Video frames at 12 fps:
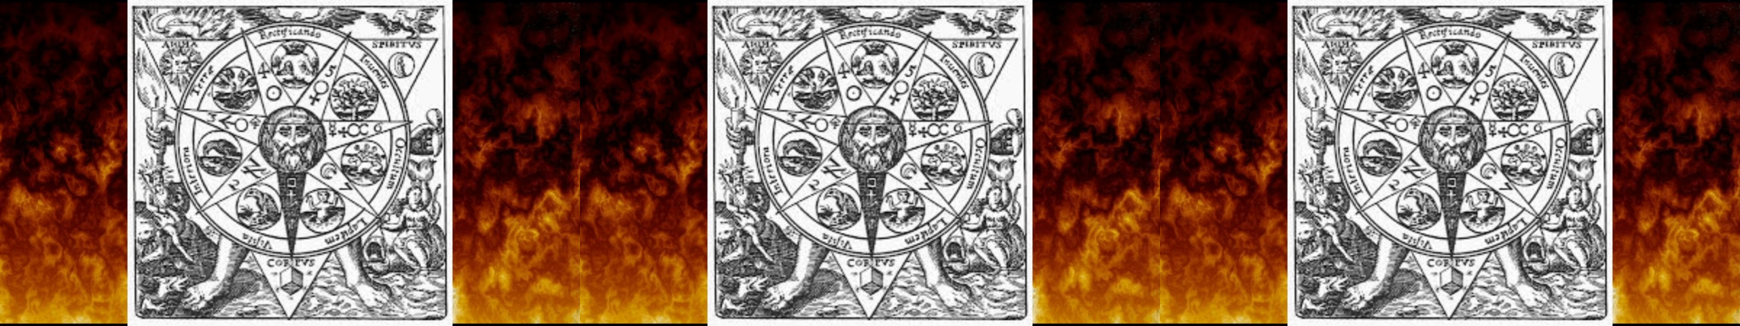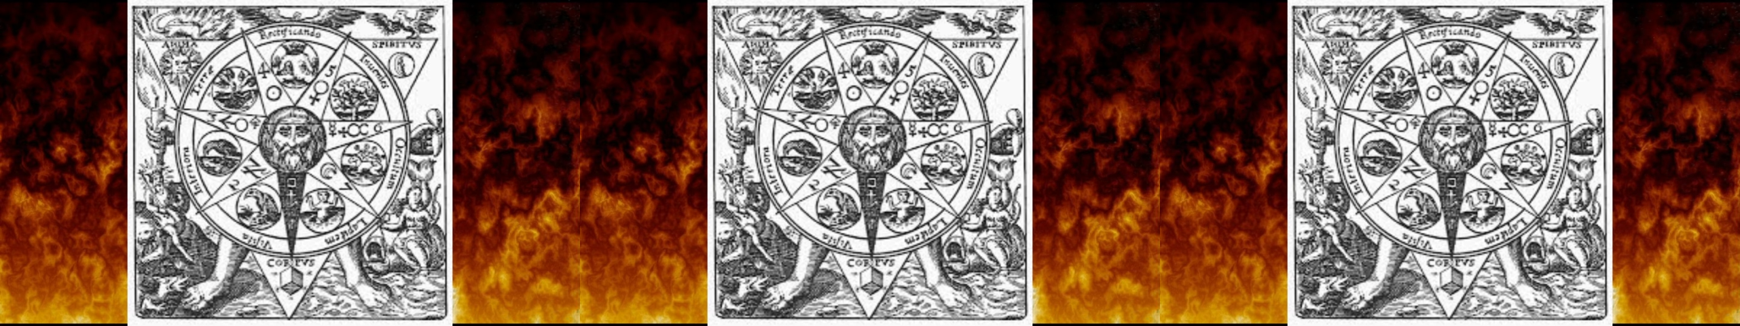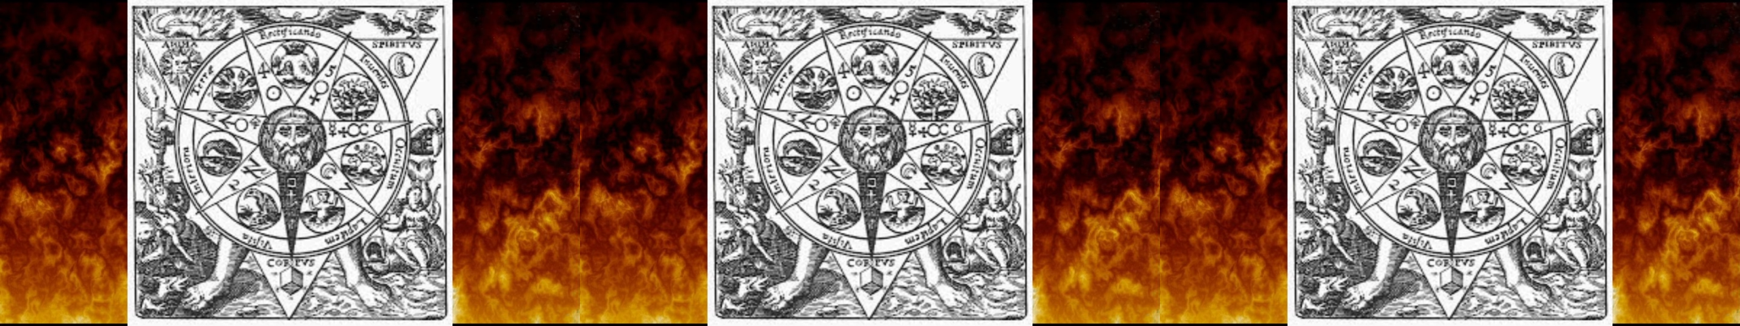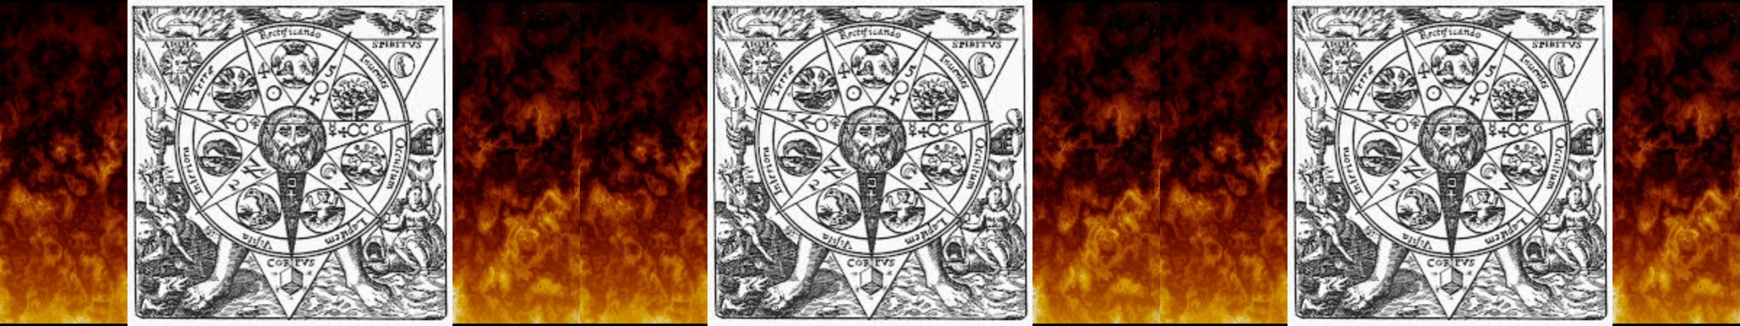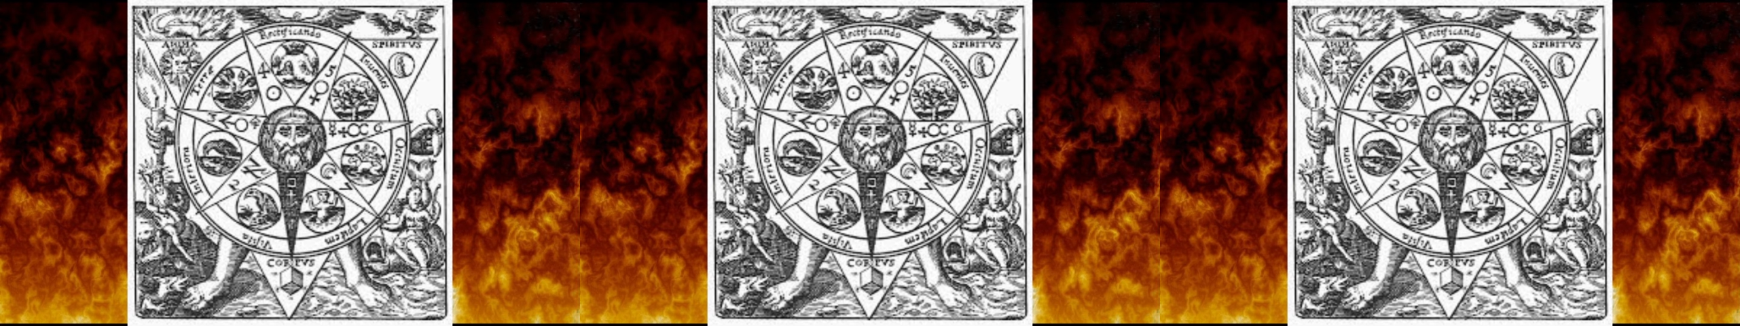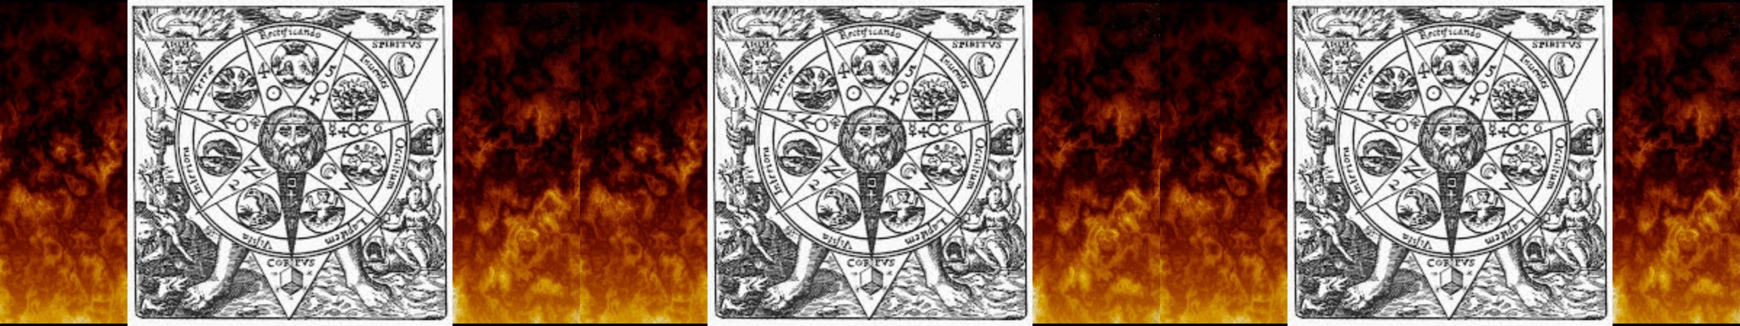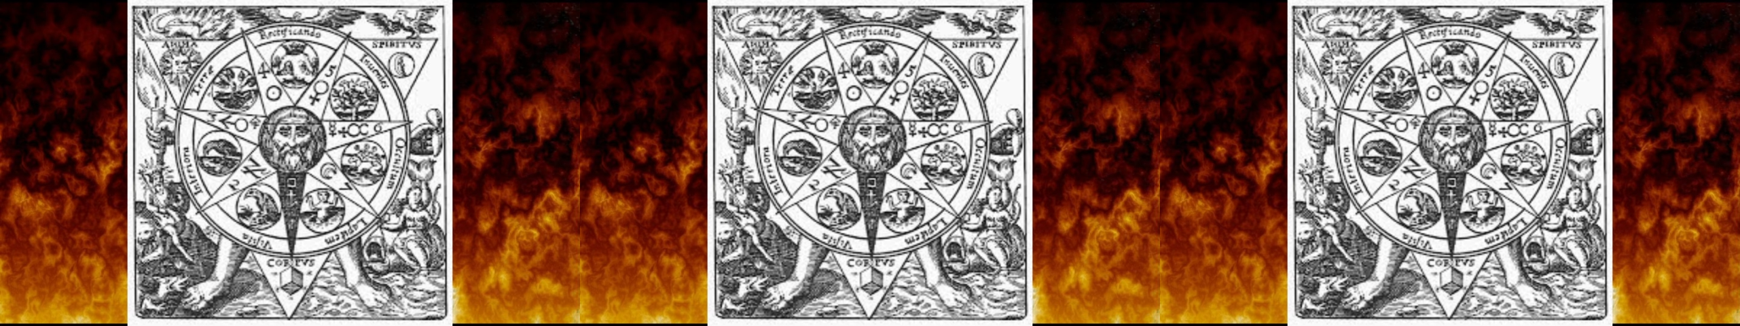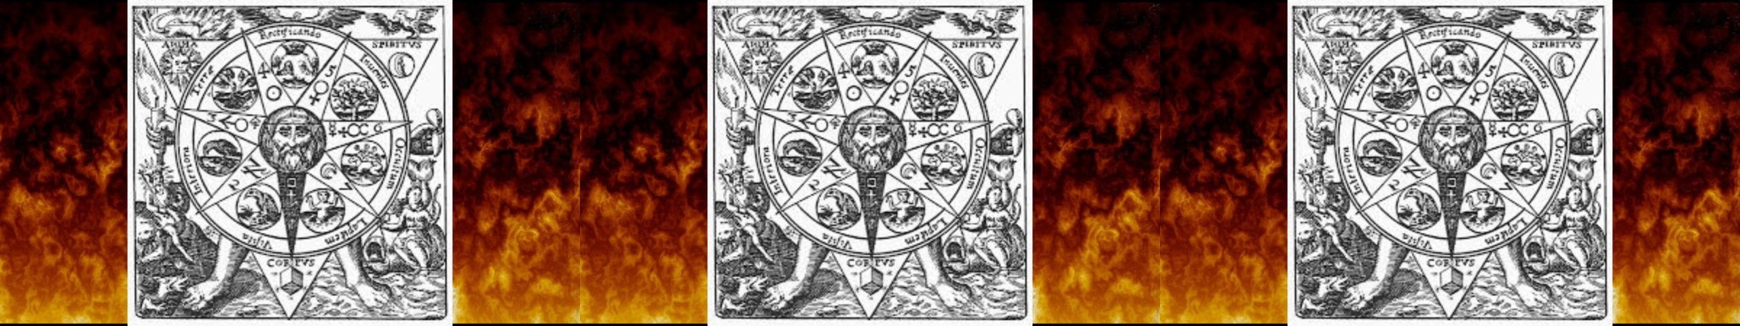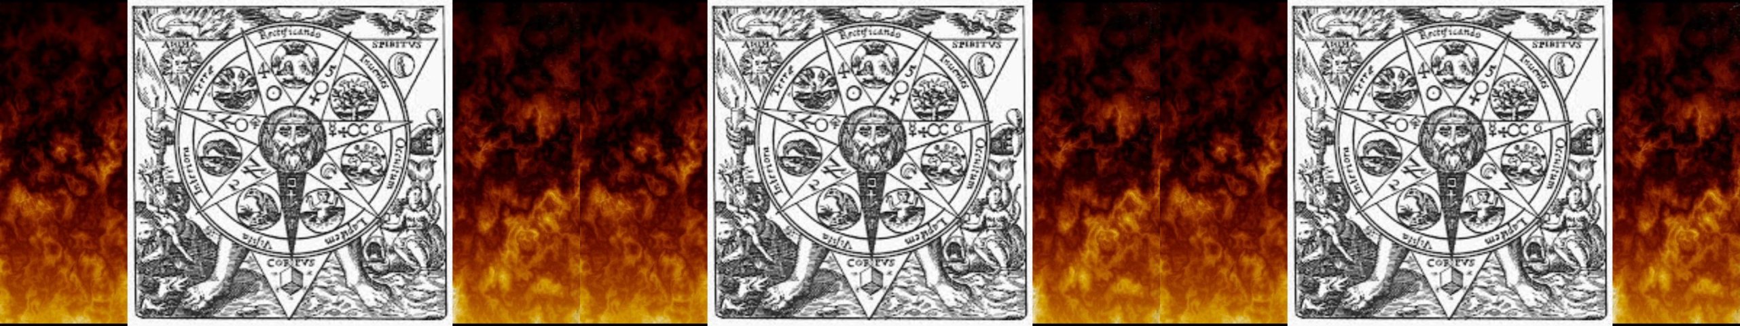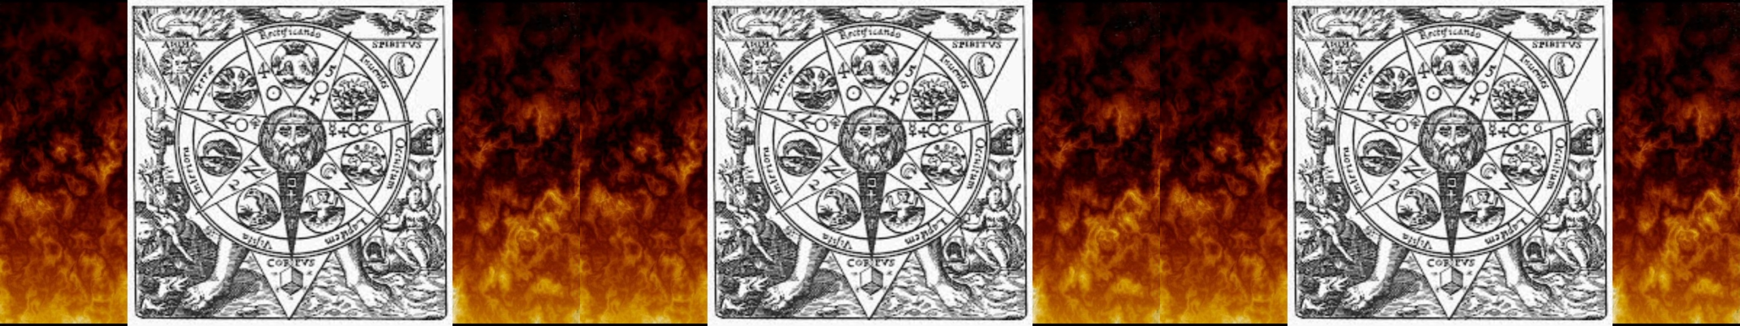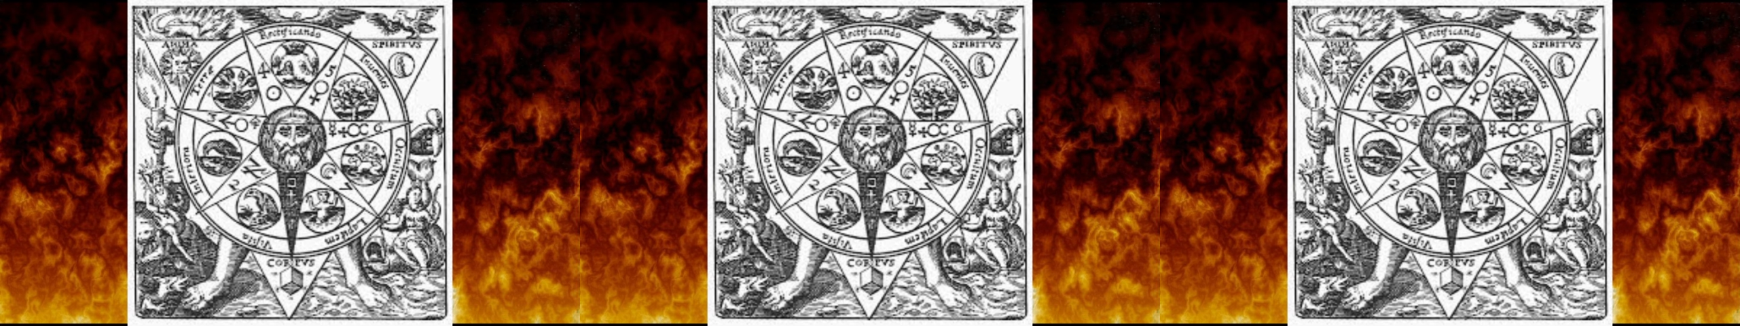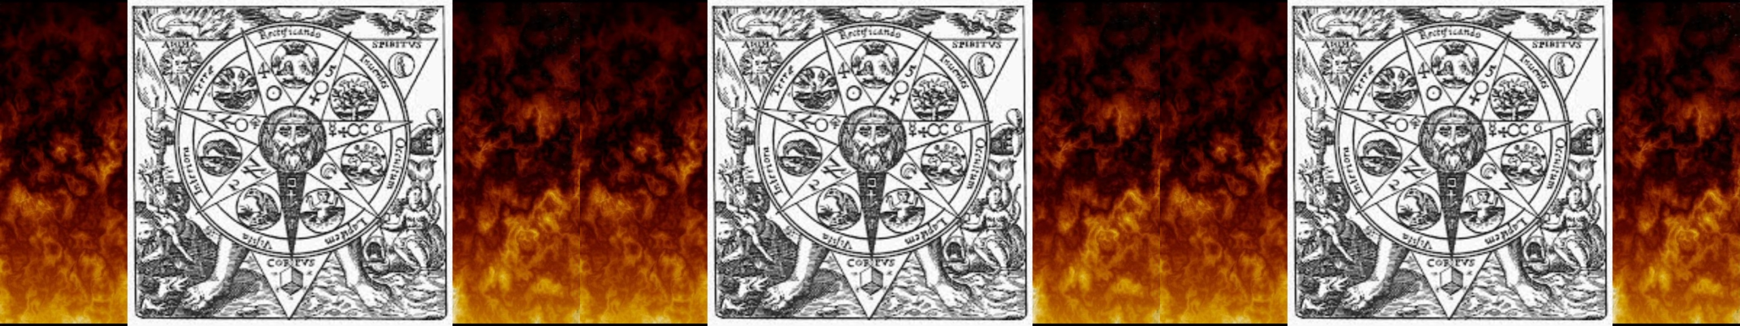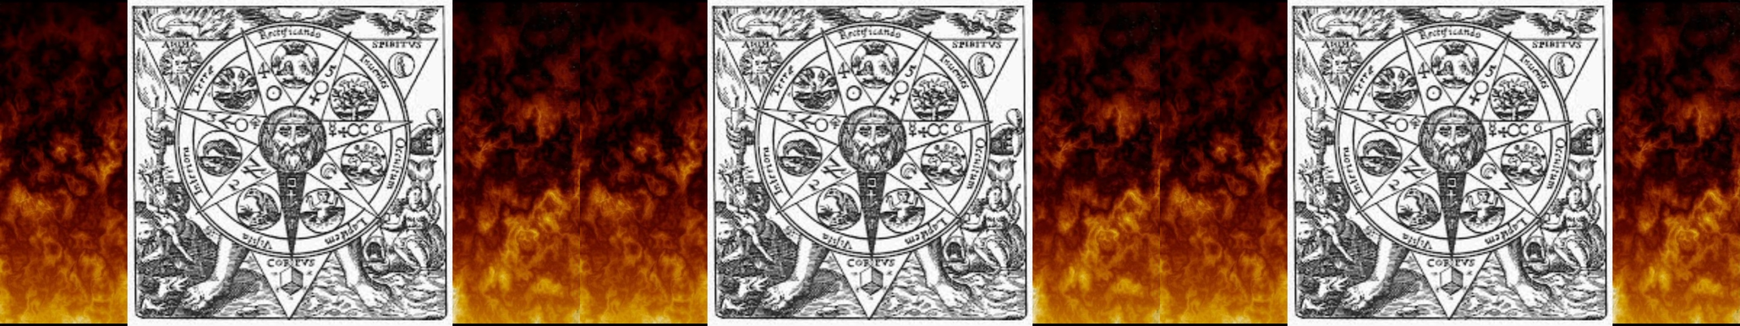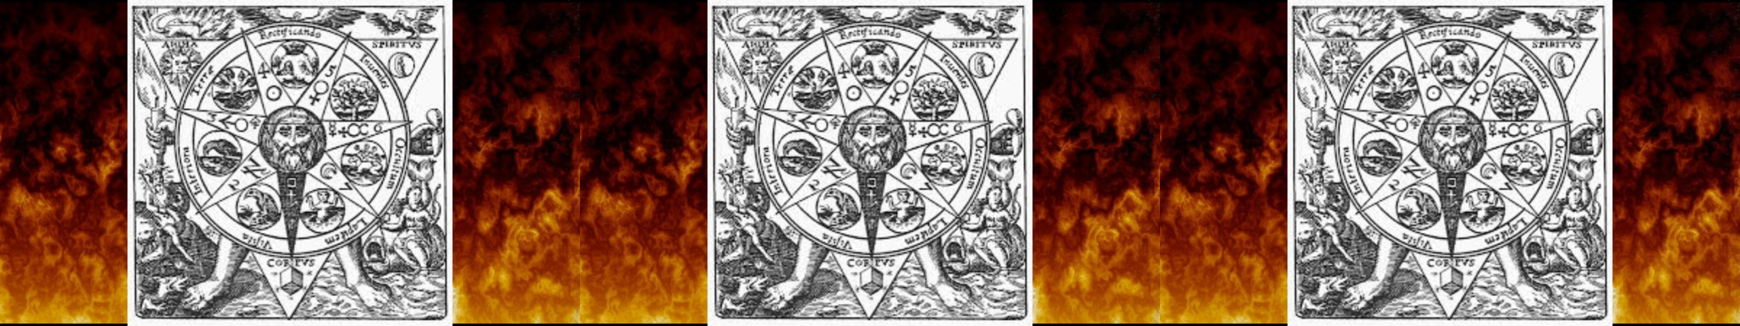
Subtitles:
(no speaker visible)